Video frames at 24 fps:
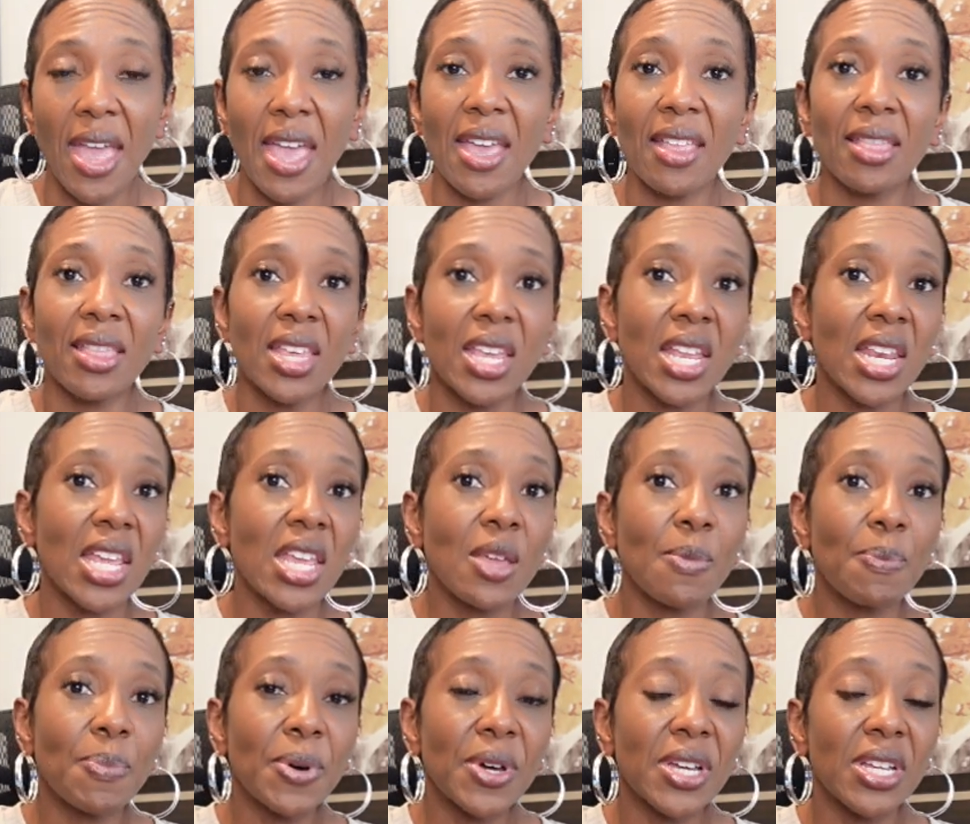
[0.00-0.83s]
and then
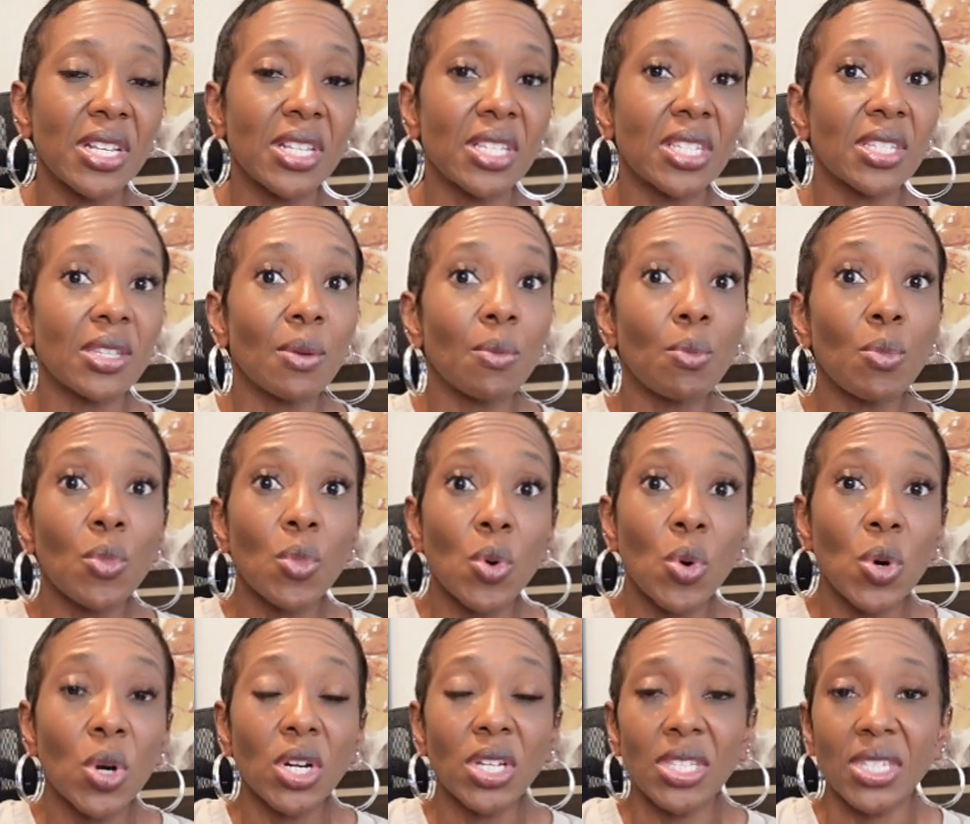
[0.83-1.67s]
he put some
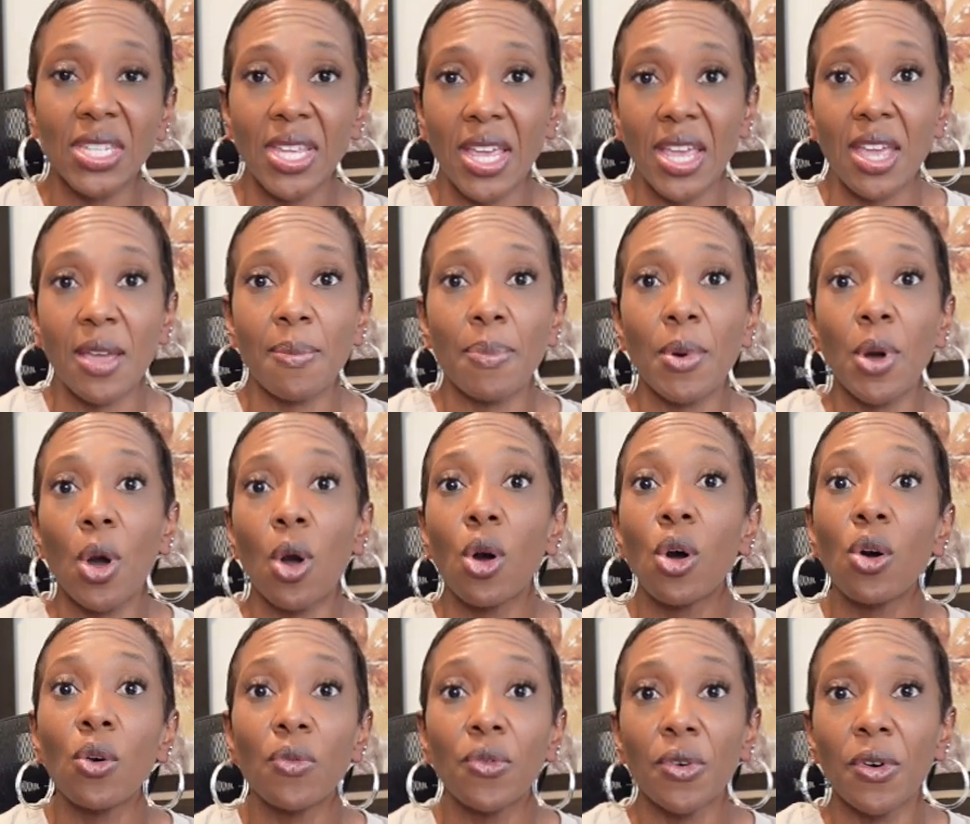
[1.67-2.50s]
more tape
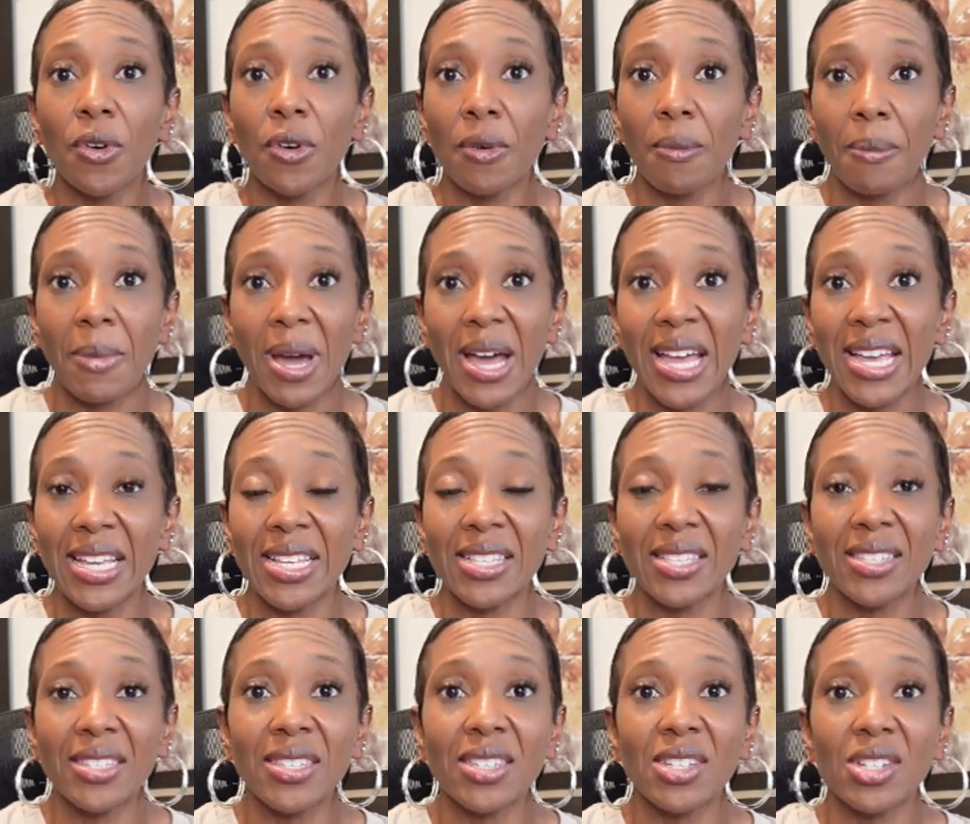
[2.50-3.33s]
over my
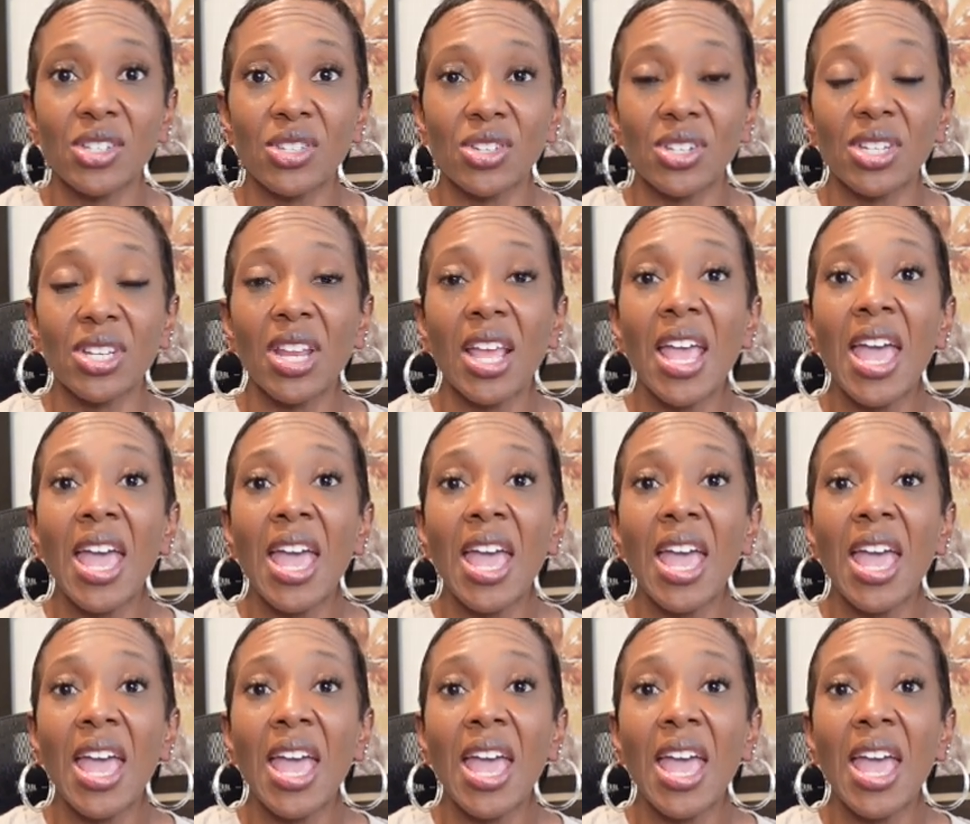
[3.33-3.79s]
incision.